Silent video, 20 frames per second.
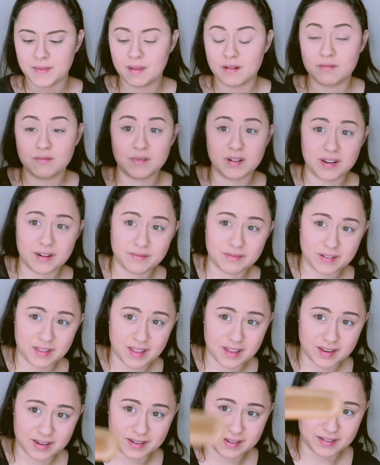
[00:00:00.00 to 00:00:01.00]
Whatever
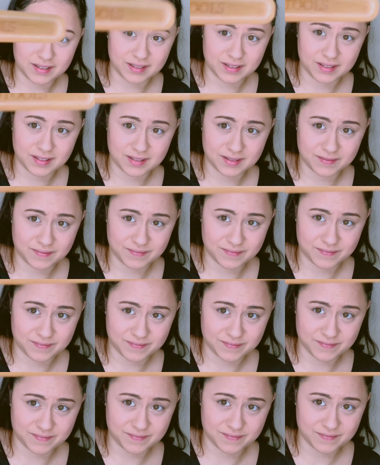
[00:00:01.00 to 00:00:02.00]
that is.
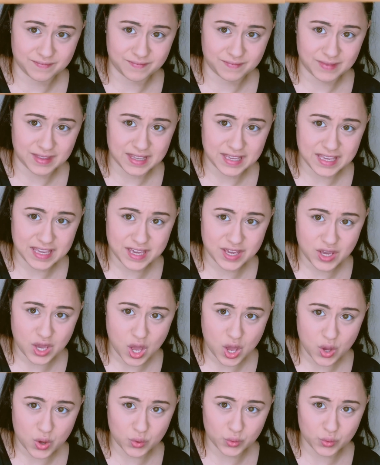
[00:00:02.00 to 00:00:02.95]
Eco